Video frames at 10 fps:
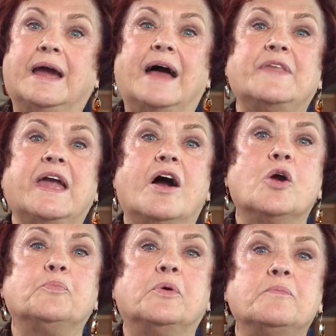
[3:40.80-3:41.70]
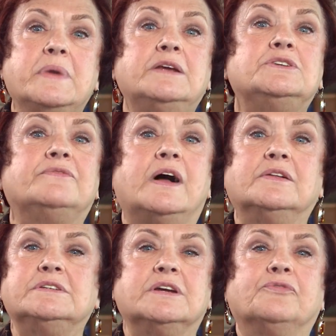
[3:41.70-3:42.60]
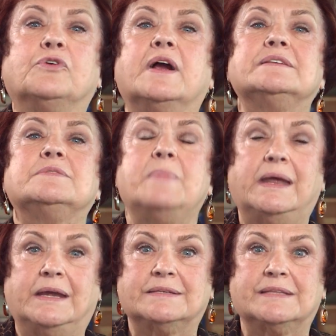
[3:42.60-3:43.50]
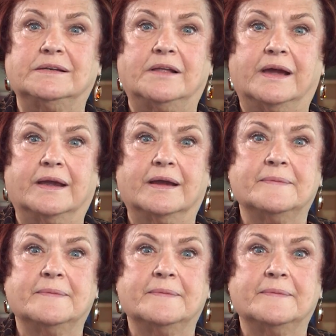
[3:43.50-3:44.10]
and they are permitted to volunteer for as many as they'd like.